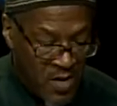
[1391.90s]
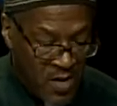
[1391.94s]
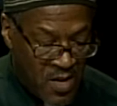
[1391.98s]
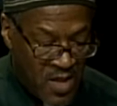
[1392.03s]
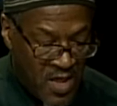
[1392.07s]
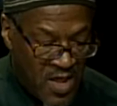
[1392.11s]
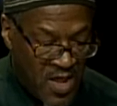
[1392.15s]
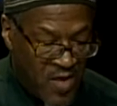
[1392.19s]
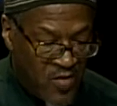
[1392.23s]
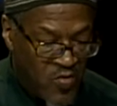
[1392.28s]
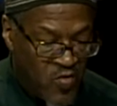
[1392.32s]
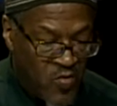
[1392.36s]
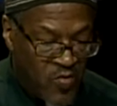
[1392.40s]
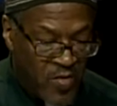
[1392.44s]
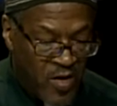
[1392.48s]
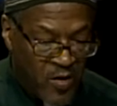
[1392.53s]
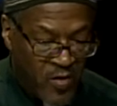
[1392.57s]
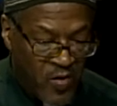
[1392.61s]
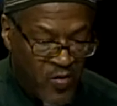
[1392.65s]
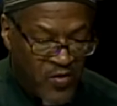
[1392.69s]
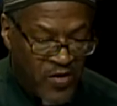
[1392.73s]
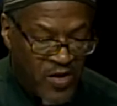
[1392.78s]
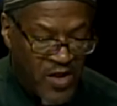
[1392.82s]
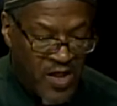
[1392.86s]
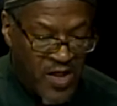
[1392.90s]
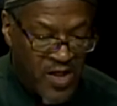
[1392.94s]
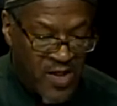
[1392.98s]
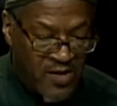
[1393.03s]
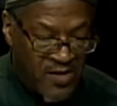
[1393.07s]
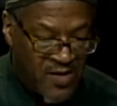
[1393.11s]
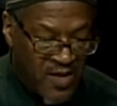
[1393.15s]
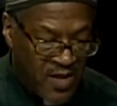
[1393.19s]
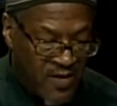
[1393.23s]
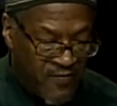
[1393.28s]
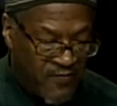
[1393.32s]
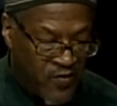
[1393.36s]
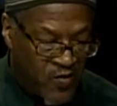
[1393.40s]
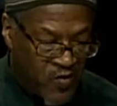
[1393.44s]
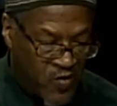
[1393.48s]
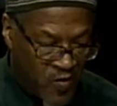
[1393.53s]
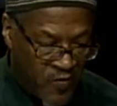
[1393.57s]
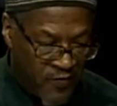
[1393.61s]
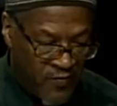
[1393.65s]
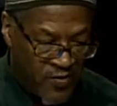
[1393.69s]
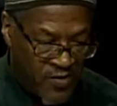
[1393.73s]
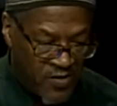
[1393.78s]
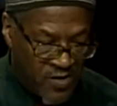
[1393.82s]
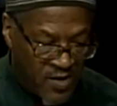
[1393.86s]
annual Martin Luther King Day of
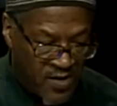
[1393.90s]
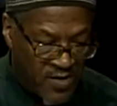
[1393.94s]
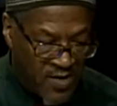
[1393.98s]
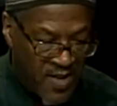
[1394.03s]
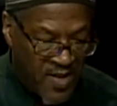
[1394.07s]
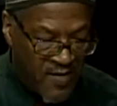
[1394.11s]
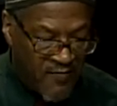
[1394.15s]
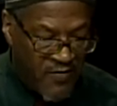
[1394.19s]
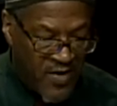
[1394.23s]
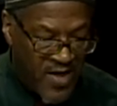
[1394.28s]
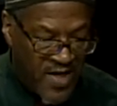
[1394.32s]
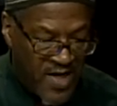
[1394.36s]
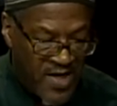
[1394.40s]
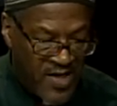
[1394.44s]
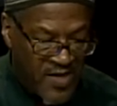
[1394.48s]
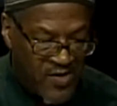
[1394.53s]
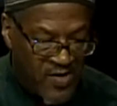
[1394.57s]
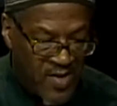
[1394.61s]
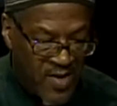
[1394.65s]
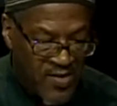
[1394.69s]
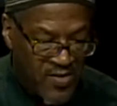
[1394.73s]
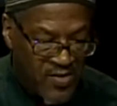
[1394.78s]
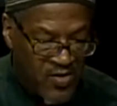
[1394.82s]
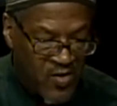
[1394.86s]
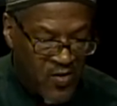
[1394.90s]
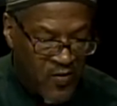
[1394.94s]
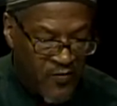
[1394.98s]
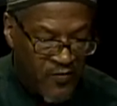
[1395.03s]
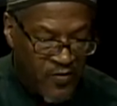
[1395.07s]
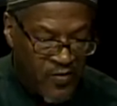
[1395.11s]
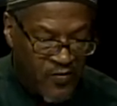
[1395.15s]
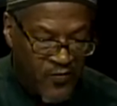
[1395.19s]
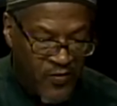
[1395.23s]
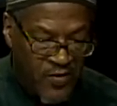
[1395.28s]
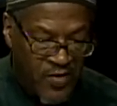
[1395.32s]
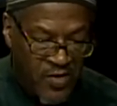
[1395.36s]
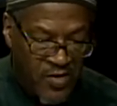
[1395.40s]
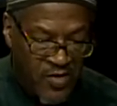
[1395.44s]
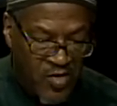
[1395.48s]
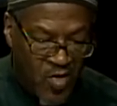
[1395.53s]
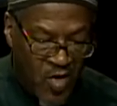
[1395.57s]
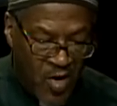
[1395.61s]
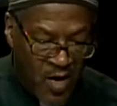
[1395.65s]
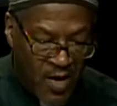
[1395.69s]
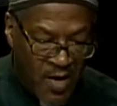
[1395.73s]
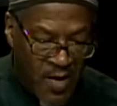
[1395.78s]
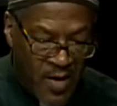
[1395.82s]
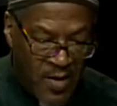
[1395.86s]
Service, a day of hands-on service for the
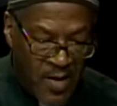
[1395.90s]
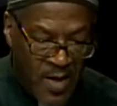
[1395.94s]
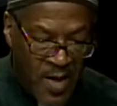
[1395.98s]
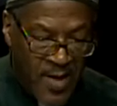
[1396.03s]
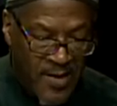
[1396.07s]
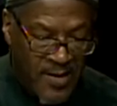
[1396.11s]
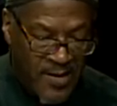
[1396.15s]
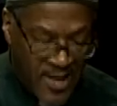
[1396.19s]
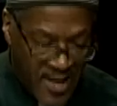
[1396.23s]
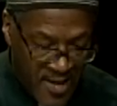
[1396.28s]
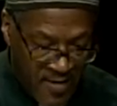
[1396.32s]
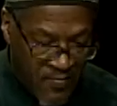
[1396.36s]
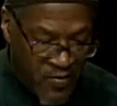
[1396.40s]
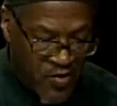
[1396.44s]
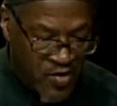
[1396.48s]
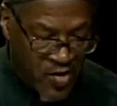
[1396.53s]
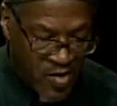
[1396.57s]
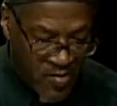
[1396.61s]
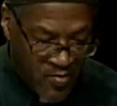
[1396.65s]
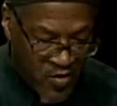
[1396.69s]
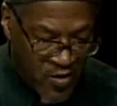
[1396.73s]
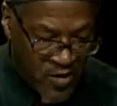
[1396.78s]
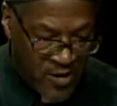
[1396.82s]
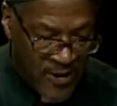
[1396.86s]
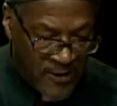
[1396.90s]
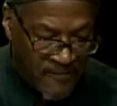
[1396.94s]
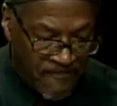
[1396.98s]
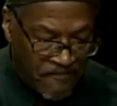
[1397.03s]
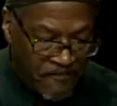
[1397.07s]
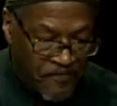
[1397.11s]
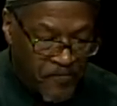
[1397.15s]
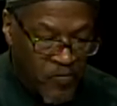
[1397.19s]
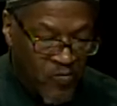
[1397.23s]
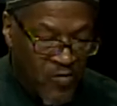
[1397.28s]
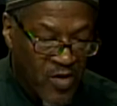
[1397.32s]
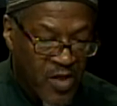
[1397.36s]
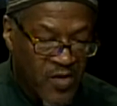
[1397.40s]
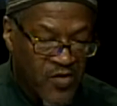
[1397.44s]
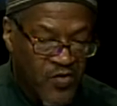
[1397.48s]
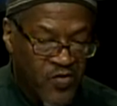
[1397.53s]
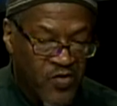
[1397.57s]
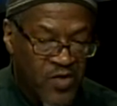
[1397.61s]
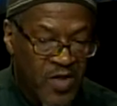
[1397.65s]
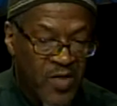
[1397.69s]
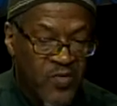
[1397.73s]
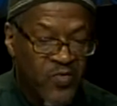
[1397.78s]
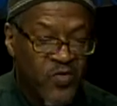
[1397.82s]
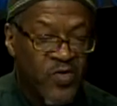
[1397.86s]
entire Cambridge community. That's
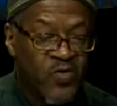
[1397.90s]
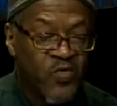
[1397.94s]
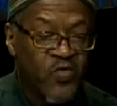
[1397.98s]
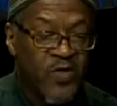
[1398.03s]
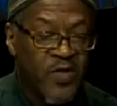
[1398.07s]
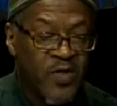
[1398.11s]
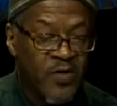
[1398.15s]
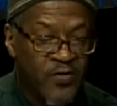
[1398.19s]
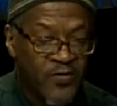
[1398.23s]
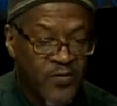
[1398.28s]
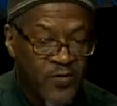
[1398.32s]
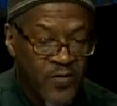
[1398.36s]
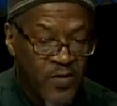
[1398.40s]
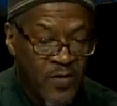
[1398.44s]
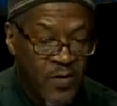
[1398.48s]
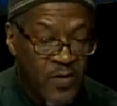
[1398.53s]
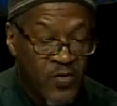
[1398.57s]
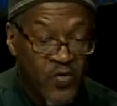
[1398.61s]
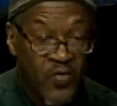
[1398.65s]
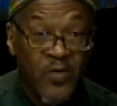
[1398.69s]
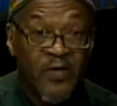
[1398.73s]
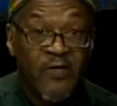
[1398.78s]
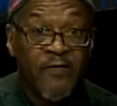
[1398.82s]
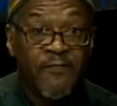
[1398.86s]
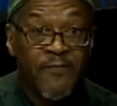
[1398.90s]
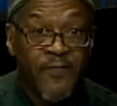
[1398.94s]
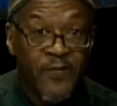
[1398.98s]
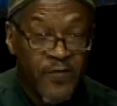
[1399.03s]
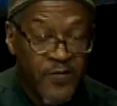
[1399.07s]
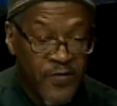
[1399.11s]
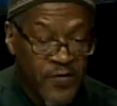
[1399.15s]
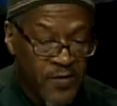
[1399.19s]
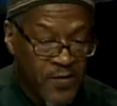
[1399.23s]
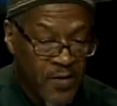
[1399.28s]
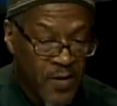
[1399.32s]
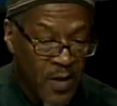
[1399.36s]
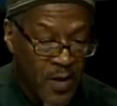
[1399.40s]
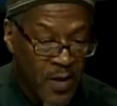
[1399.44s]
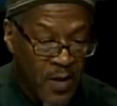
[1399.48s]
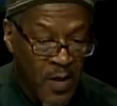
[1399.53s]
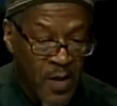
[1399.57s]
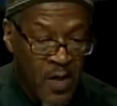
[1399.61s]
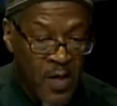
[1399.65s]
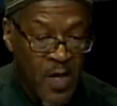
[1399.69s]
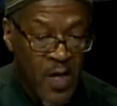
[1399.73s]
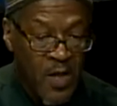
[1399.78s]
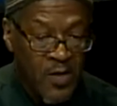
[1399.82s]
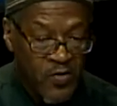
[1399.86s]
January 21st,
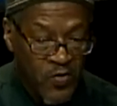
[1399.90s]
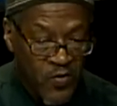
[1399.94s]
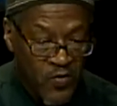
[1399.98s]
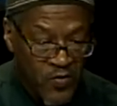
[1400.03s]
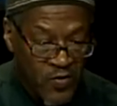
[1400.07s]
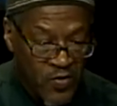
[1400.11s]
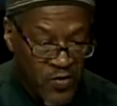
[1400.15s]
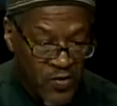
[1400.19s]
2